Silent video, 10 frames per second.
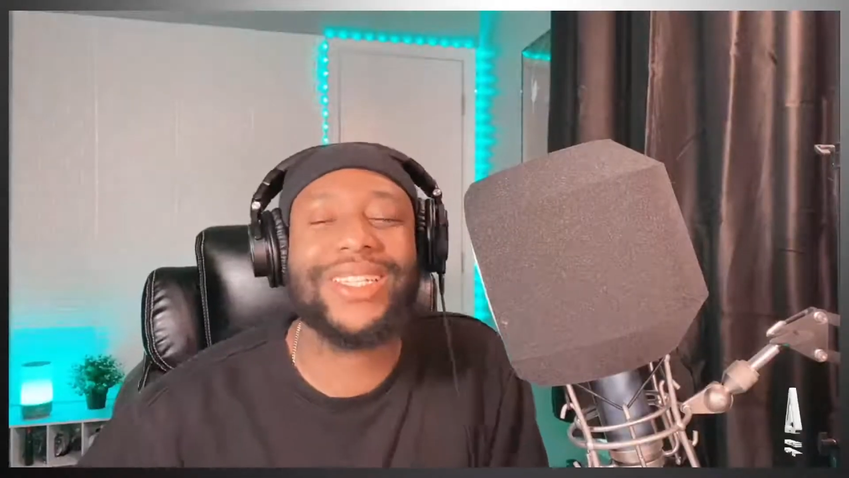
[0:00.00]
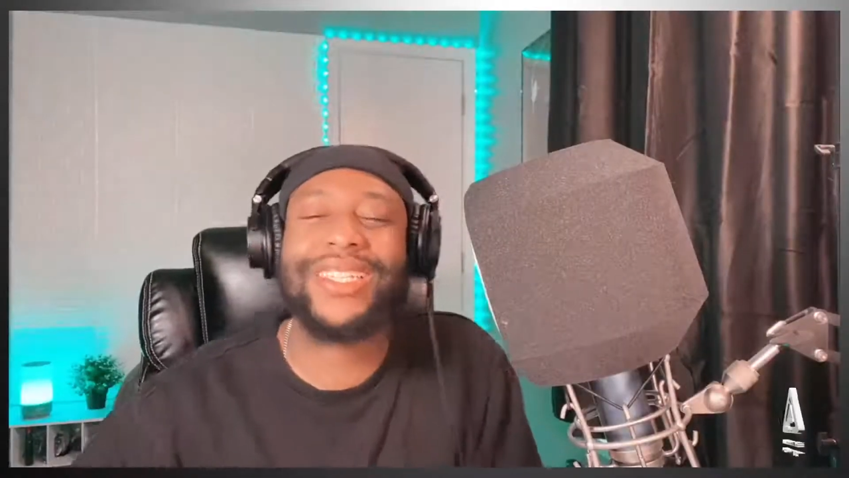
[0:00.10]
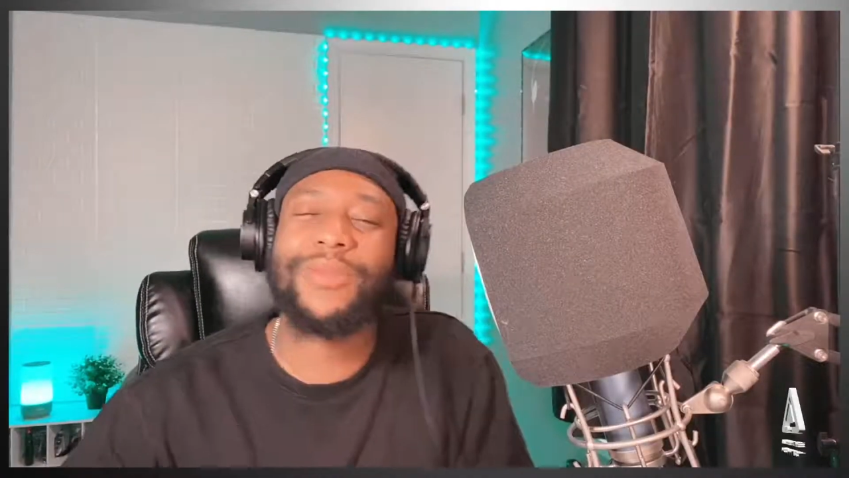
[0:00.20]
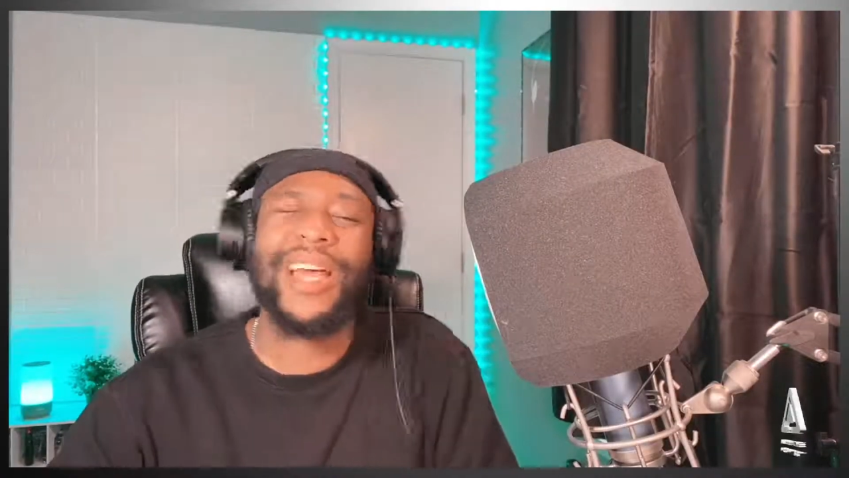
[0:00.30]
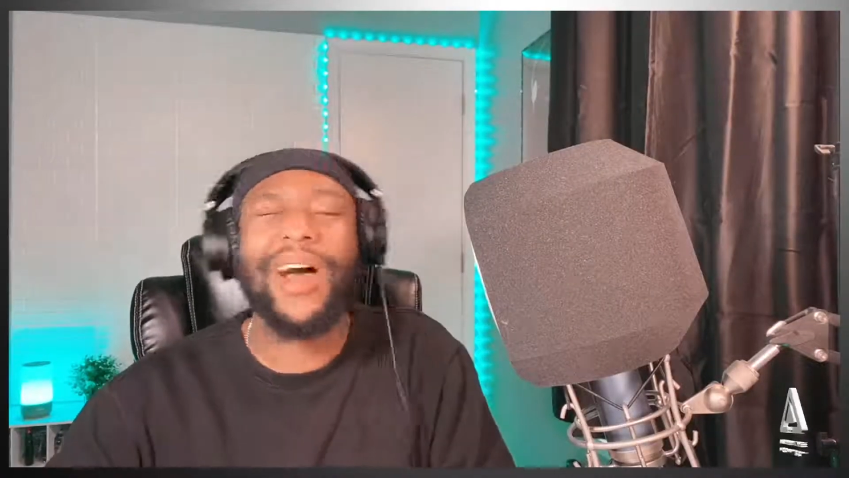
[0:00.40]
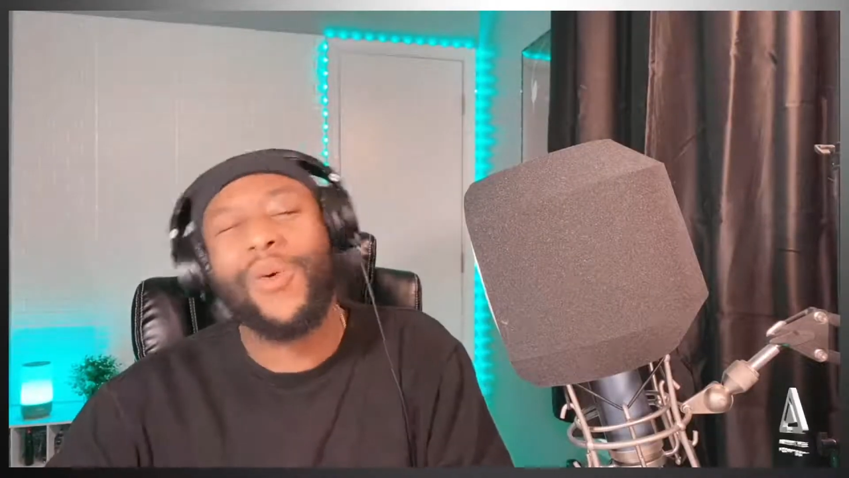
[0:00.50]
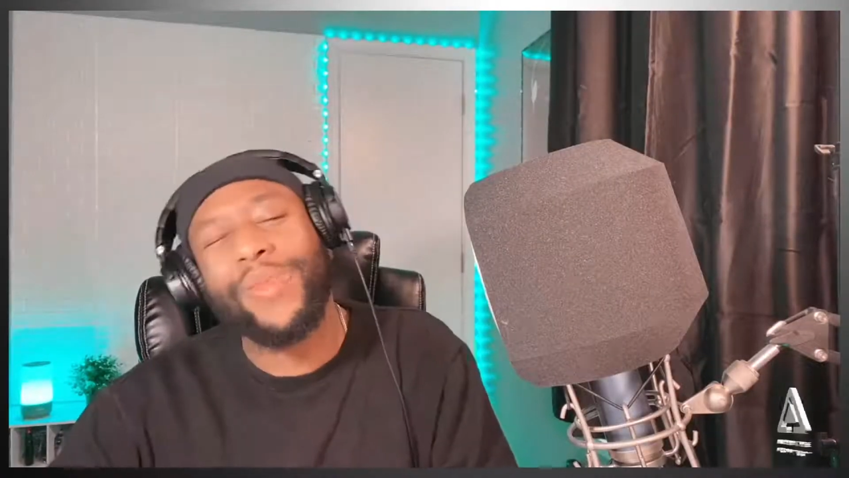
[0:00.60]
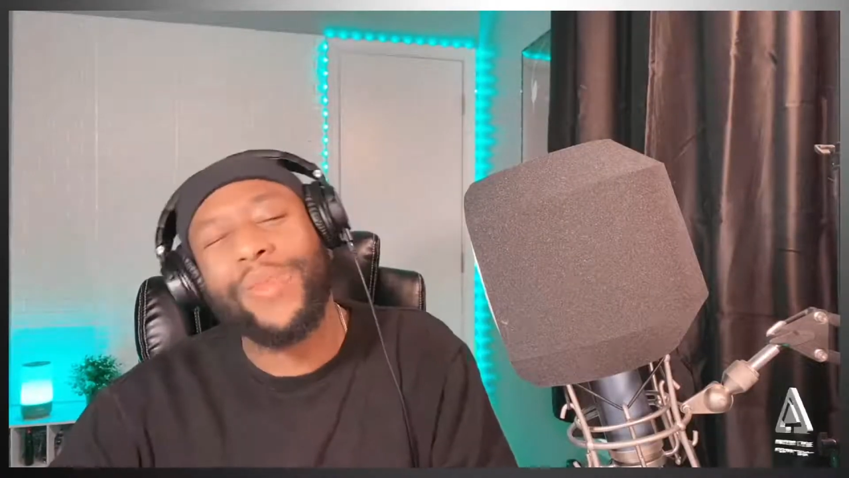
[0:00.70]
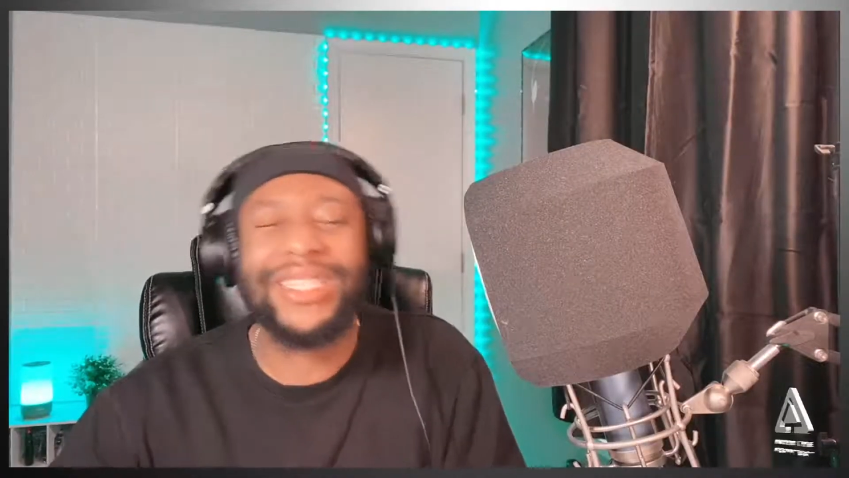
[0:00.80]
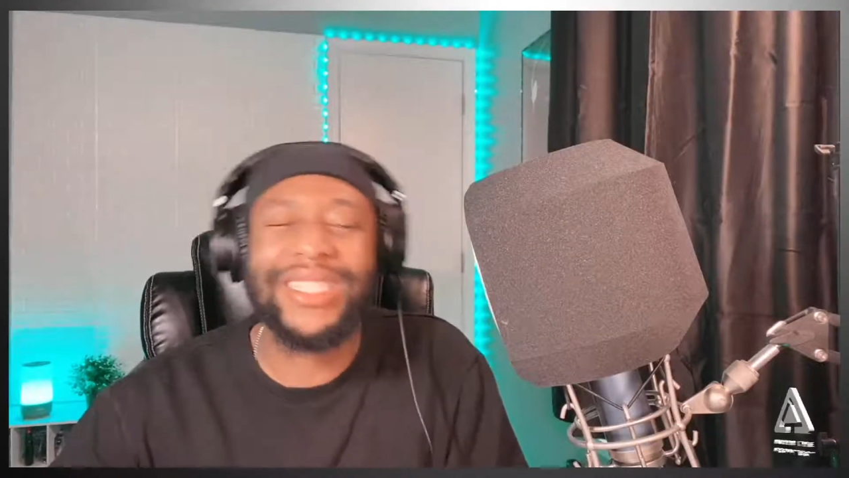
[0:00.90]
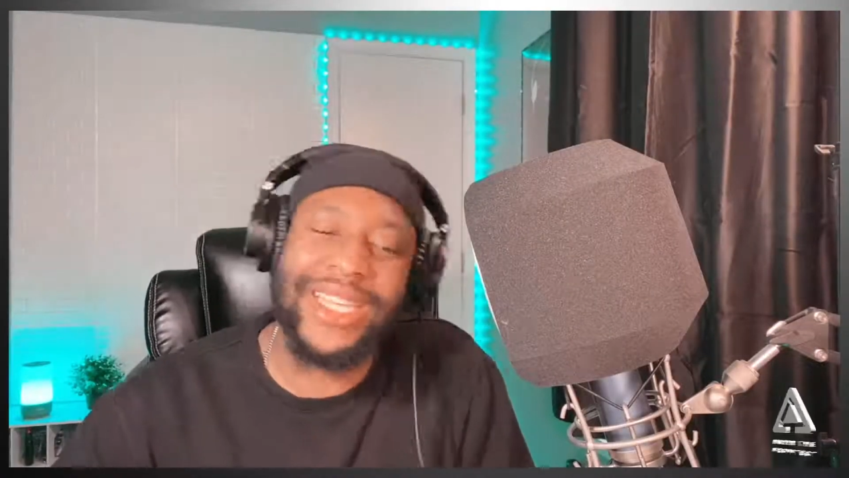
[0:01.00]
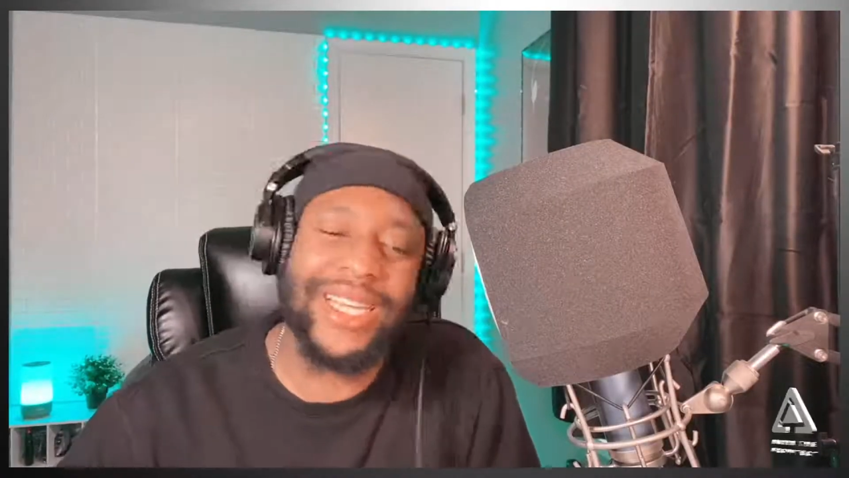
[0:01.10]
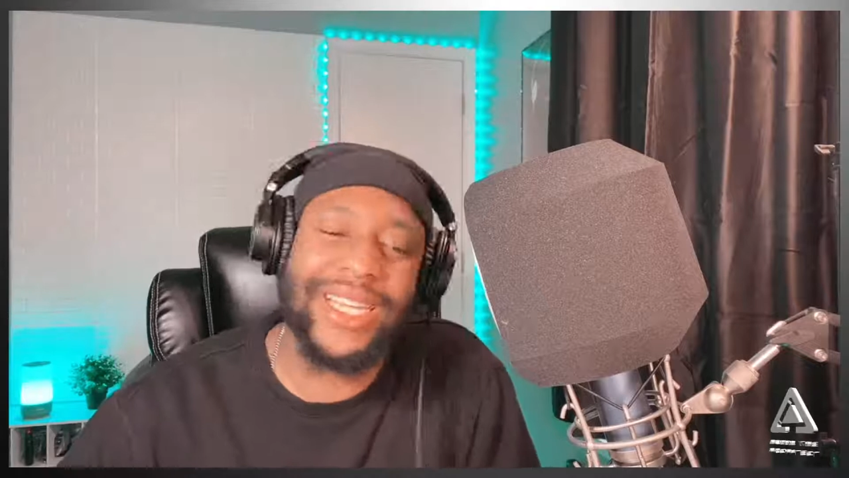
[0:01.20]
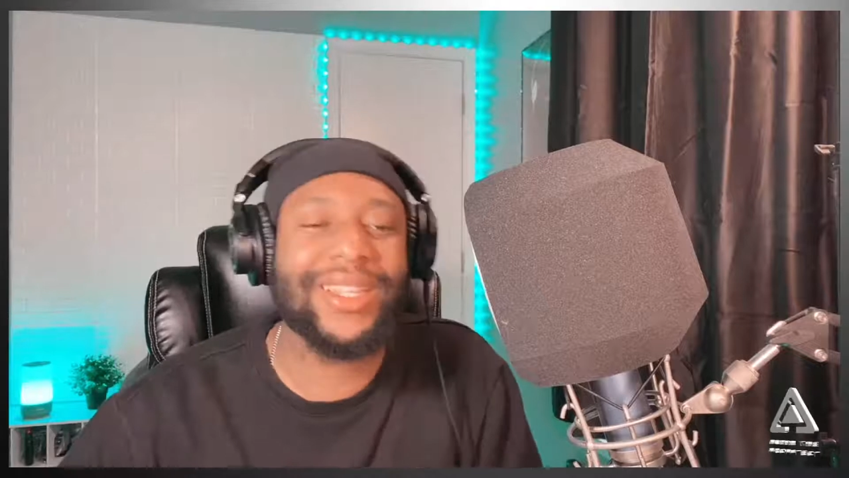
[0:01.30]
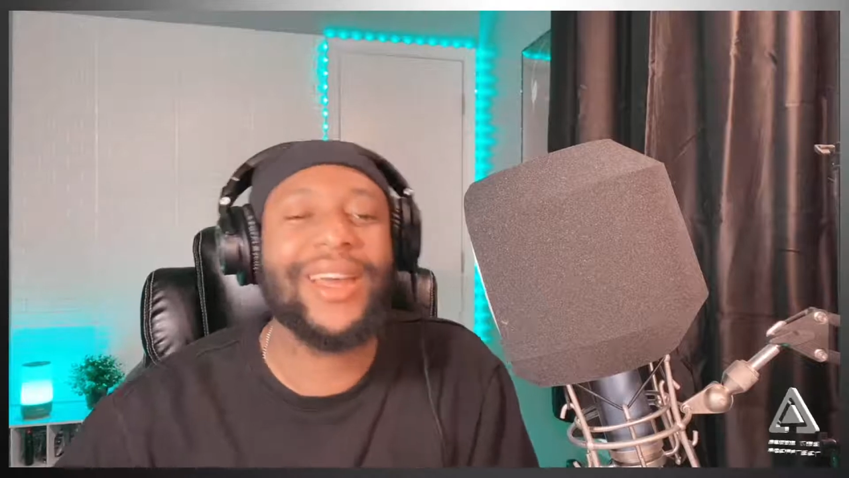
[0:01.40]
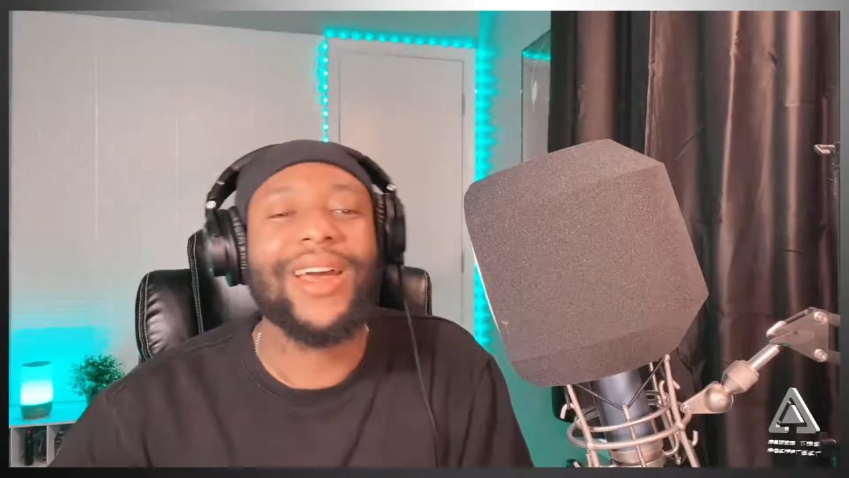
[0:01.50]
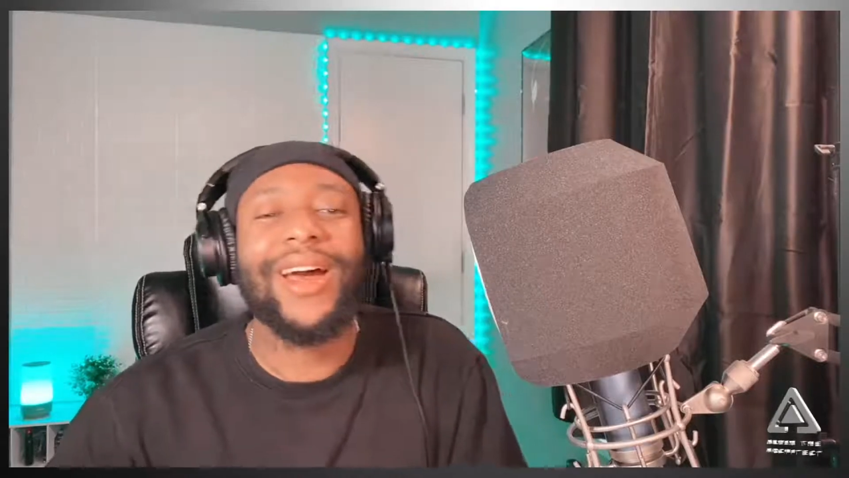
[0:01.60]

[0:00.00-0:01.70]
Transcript: This comes out on May 6th